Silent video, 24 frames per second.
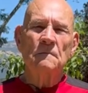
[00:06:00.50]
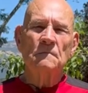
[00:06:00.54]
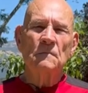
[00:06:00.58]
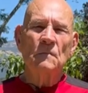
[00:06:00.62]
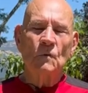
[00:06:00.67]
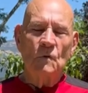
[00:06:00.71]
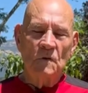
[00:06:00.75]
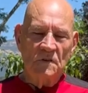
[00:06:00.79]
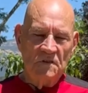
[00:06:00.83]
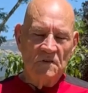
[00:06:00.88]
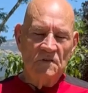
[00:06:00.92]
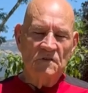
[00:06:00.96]

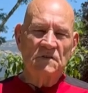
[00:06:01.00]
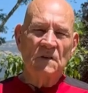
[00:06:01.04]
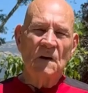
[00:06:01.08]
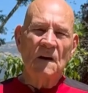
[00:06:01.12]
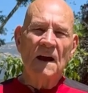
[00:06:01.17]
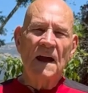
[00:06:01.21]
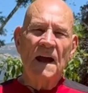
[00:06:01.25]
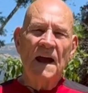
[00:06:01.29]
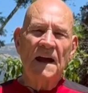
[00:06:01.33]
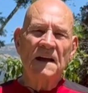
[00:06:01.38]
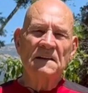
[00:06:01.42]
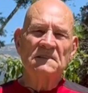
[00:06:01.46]
we'll use our
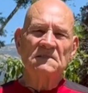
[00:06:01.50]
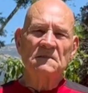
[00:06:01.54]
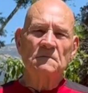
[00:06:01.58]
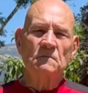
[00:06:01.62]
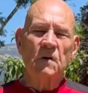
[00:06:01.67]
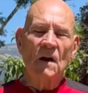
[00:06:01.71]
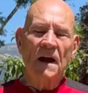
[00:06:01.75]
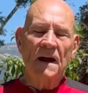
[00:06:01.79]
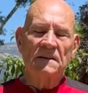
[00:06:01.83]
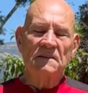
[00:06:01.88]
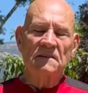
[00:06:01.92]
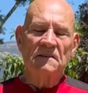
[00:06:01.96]
hands to
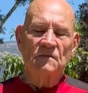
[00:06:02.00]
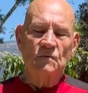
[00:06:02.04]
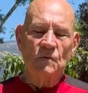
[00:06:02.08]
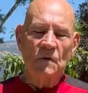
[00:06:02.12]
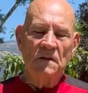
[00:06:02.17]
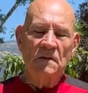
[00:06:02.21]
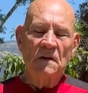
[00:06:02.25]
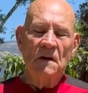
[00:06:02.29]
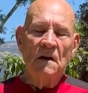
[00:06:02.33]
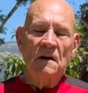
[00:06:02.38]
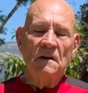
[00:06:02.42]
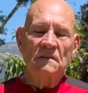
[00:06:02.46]
practice
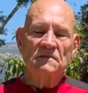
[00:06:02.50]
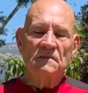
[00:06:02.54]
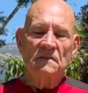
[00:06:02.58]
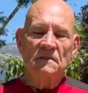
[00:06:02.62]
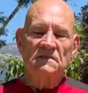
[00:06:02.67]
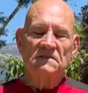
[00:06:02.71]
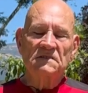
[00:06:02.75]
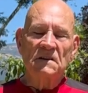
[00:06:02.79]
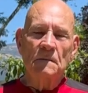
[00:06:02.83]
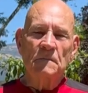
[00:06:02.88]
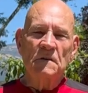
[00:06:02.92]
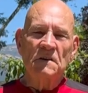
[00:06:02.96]
with. So the
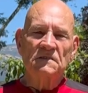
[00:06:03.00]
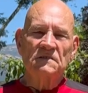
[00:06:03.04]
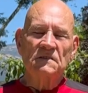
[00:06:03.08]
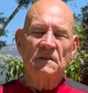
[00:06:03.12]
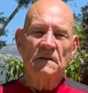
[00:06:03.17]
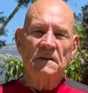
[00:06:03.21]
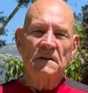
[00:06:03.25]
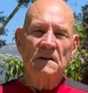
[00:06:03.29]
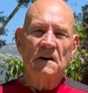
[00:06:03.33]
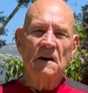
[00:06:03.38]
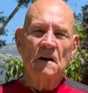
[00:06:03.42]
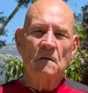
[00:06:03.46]
stomach's
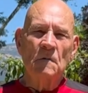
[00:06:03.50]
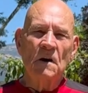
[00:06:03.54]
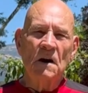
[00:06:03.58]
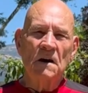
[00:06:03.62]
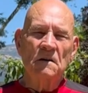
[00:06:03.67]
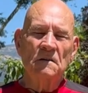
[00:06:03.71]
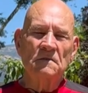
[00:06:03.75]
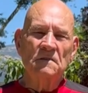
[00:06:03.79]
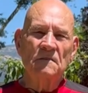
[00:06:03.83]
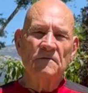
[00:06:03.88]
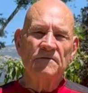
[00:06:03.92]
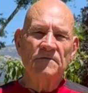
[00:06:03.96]
going to come out
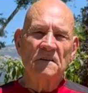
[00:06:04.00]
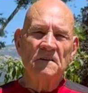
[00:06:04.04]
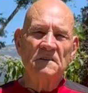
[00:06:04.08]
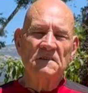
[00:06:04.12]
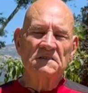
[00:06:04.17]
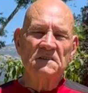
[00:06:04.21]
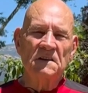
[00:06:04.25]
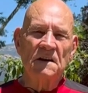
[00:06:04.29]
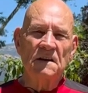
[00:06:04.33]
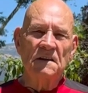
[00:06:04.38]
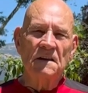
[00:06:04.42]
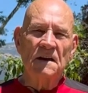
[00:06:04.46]
on the
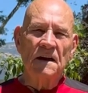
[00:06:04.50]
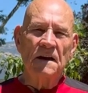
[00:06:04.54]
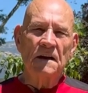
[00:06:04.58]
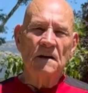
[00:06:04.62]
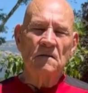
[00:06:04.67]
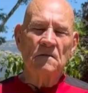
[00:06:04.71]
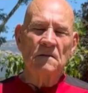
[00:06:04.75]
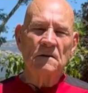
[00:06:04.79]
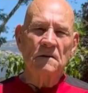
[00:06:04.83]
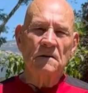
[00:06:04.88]
first inhale.